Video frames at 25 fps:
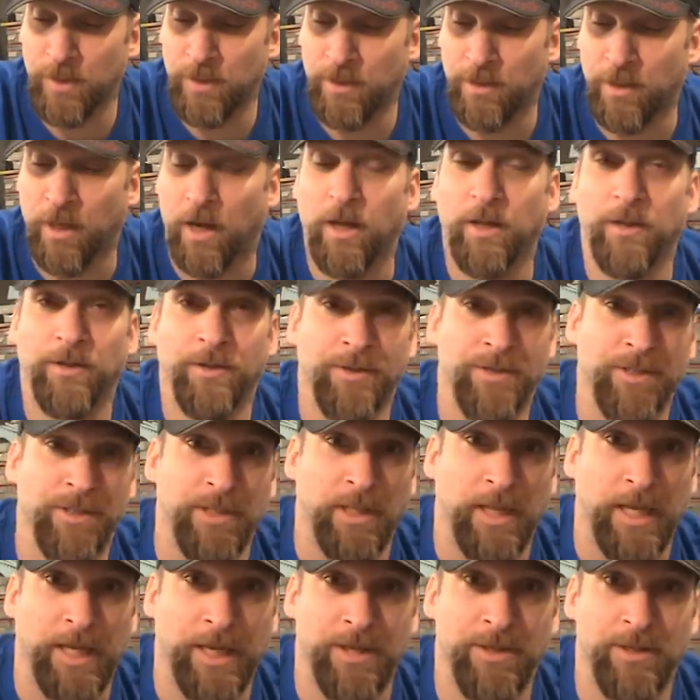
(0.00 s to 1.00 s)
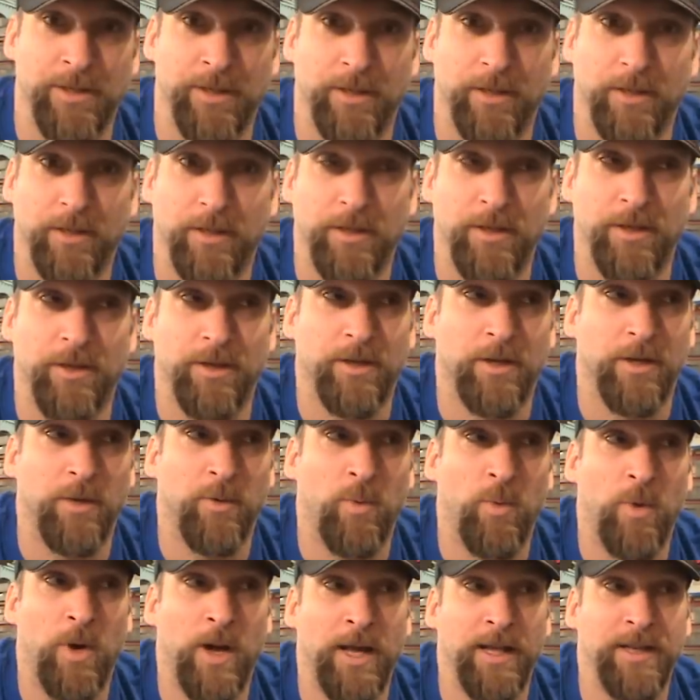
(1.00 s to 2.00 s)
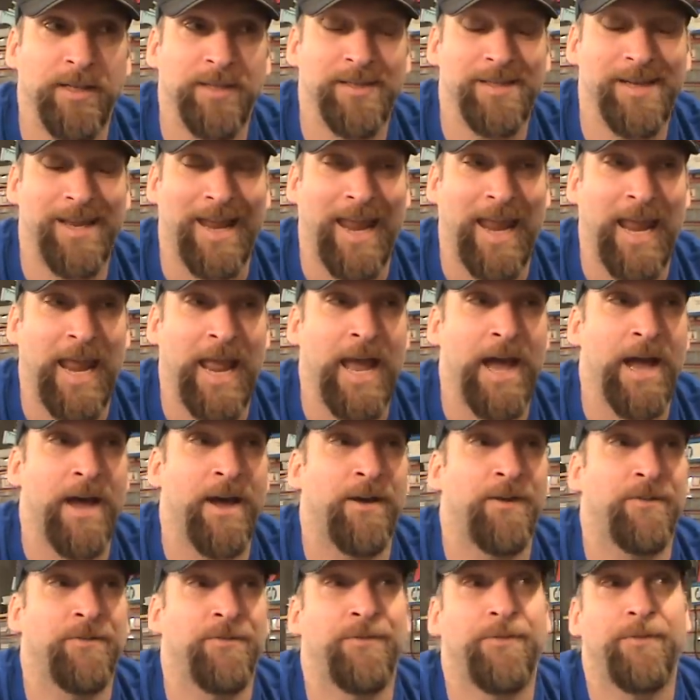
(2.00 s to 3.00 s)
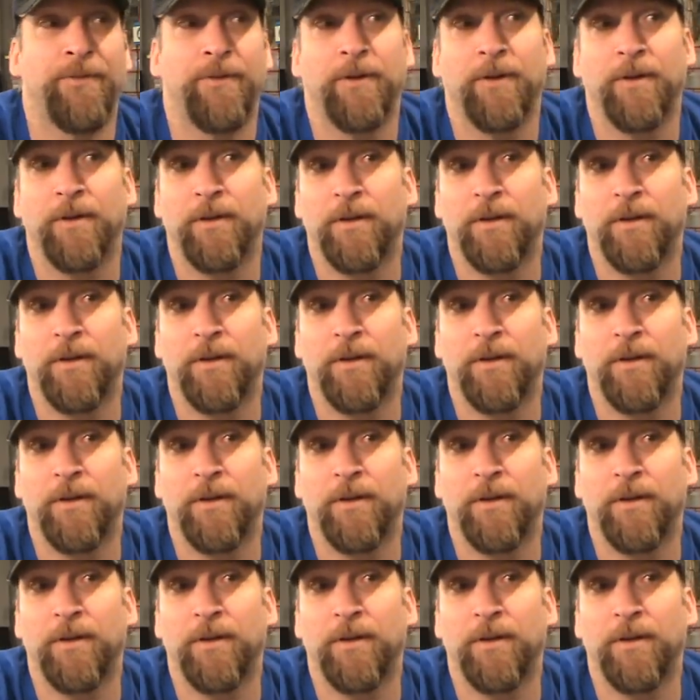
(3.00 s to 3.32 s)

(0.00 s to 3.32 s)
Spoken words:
Color selection. You're going to want to have